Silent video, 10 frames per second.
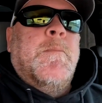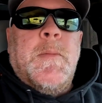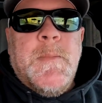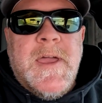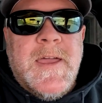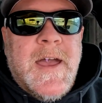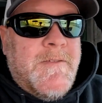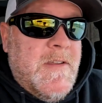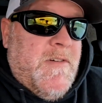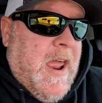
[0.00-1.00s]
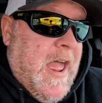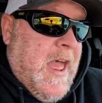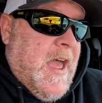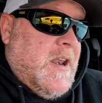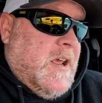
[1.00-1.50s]
But me, I've never
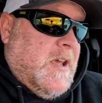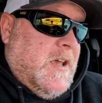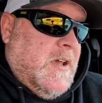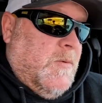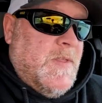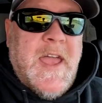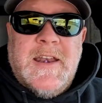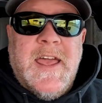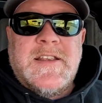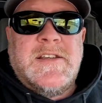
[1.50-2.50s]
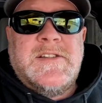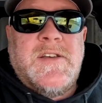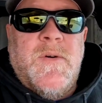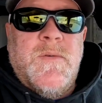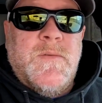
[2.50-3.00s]
had, when the head gasket's
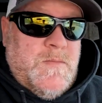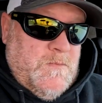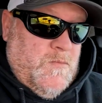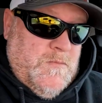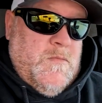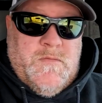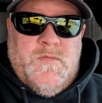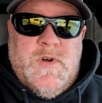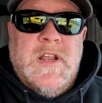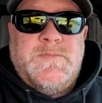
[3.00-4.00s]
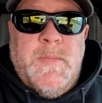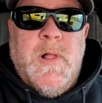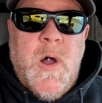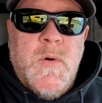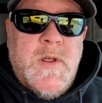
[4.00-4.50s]
when it's
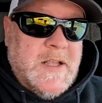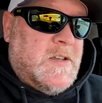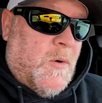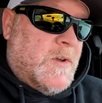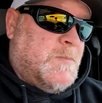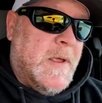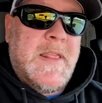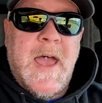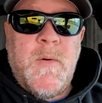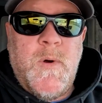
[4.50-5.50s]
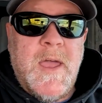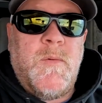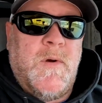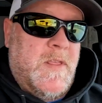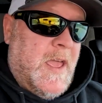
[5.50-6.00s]
blown, it's always been that way,
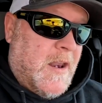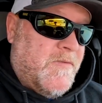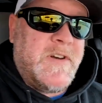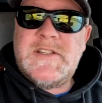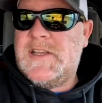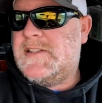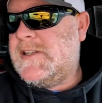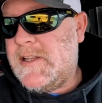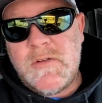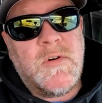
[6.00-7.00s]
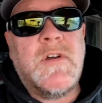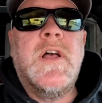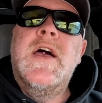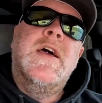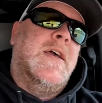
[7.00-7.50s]
where the antifreeze gets into the oil
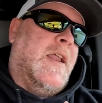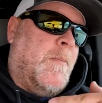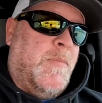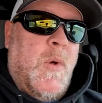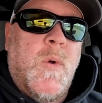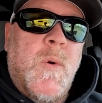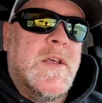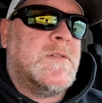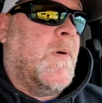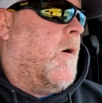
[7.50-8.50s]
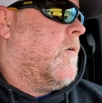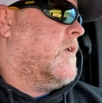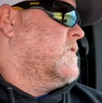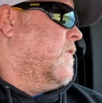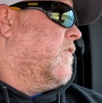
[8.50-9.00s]
and I'm blowing white smoke
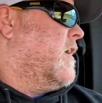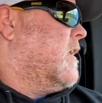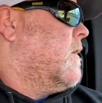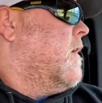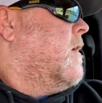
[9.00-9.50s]
and it's overheating.